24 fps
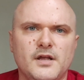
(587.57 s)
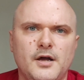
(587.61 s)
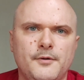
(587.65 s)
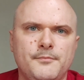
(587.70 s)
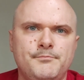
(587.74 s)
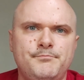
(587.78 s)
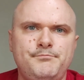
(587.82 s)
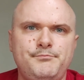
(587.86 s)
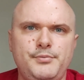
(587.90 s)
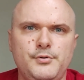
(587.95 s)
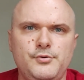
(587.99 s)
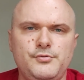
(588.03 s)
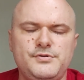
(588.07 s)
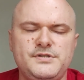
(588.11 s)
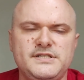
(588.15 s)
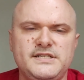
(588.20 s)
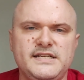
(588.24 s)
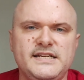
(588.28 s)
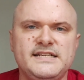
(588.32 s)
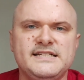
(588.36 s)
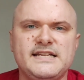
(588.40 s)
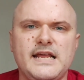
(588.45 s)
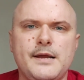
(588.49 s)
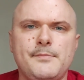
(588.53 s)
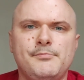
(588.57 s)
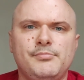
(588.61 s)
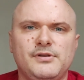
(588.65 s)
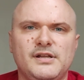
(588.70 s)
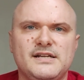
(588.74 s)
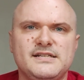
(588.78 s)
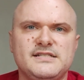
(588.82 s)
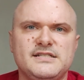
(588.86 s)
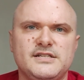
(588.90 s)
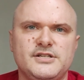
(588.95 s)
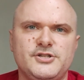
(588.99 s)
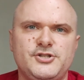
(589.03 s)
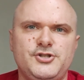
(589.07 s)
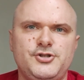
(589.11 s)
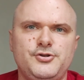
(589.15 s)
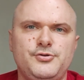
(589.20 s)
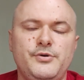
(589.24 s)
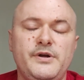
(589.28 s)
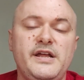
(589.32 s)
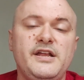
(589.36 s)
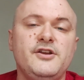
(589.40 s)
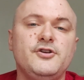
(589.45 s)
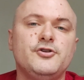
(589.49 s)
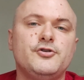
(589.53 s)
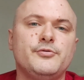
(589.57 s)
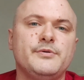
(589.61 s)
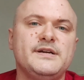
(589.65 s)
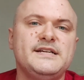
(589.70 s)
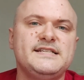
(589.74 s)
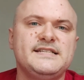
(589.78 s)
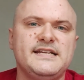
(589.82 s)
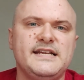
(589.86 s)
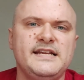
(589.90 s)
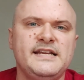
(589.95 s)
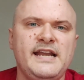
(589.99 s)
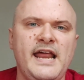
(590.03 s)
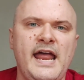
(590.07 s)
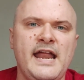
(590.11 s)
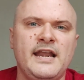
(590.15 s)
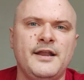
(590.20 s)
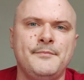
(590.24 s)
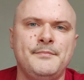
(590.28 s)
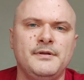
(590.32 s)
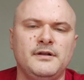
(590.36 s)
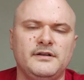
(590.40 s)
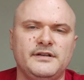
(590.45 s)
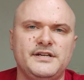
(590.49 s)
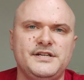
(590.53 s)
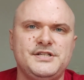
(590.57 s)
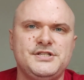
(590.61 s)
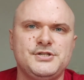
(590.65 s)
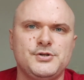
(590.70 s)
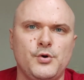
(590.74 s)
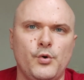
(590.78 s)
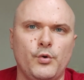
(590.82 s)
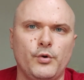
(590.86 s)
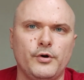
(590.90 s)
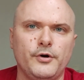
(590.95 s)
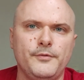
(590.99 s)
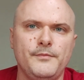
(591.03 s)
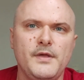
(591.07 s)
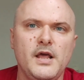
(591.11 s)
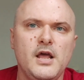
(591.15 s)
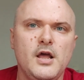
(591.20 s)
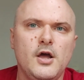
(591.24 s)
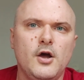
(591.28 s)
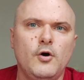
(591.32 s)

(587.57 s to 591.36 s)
A boost is a +2 increase in an ability score,